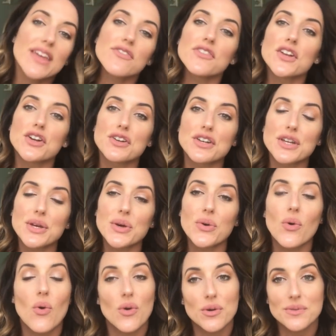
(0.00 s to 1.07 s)
If you're new
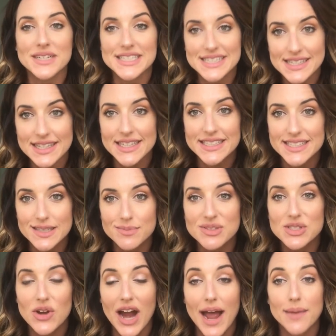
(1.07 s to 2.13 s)
or recently
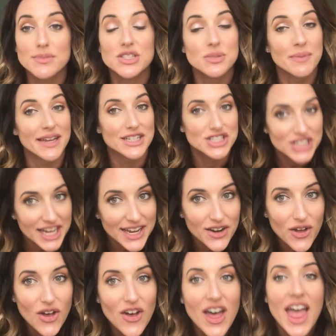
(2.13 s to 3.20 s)
subscribed to my
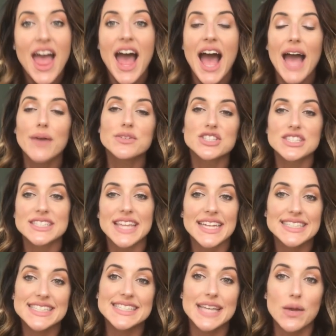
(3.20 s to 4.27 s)
channel, I would just
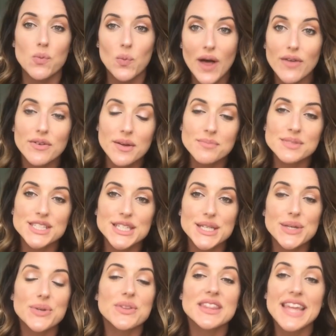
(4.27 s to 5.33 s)
like to say welcome to
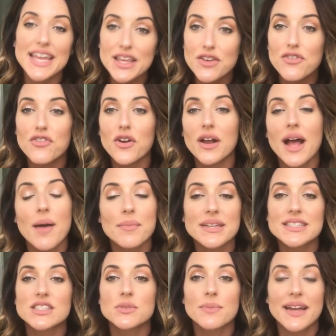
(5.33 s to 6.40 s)
you. Thank you for
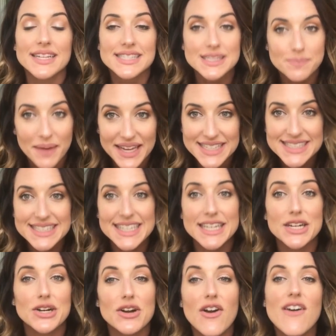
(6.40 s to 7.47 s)
coming to my space
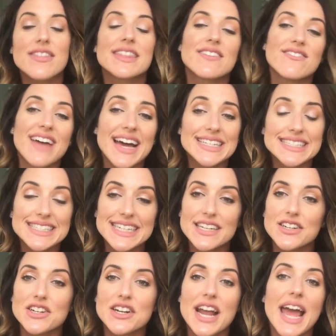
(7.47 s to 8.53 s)
here on the vast
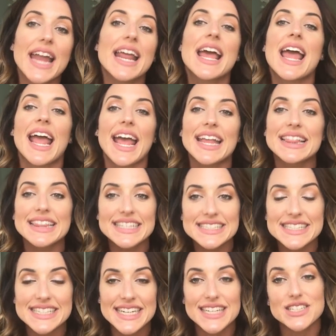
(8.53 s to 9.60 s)
internet and
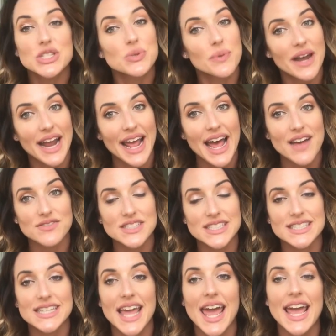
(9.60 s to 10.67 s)
listening to what I have
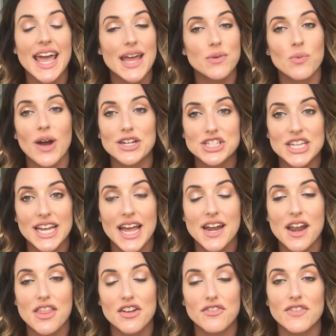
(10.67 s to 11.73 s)
to say and watching
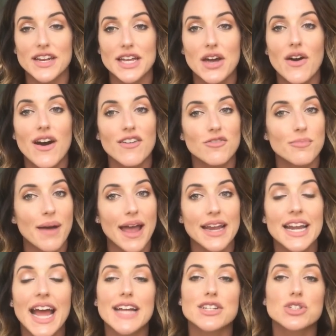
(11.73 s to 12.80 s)
another video of
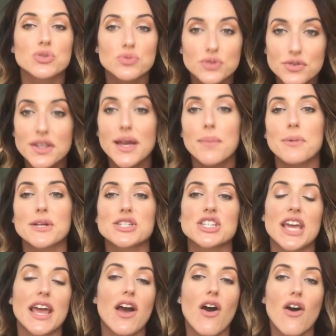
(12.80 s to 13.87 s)
mine. I truly
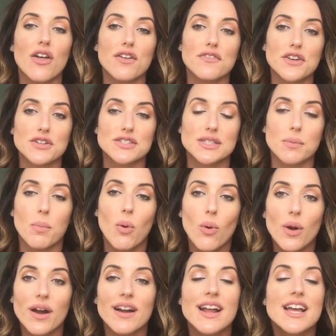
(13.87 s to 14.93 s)
appreciate all of your
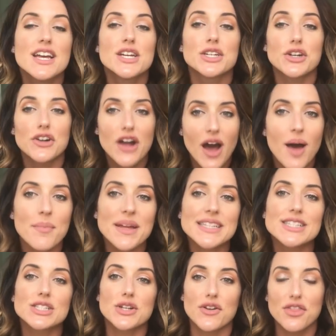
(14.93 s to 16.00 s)
support, your
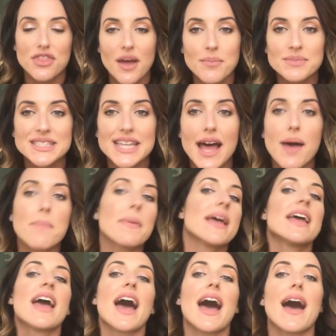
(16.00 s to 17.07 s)
comments, your thumbs up.
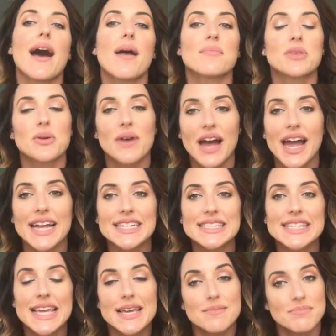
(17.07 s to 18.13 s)
Um, you
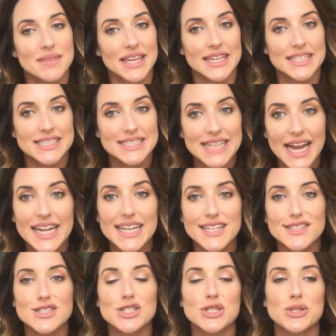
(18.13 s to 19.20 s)
guys keep me
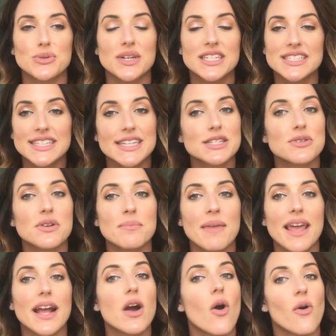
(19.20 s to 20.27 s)
excited to continue to
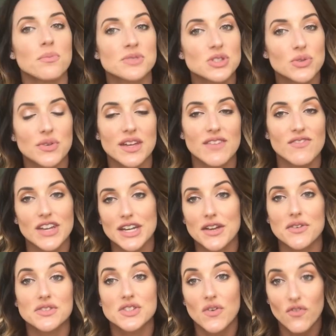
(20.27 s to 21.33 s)
make homeschooling
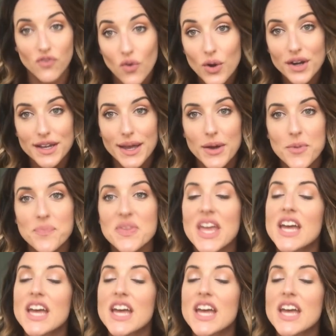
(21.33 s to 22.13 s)
videos for you.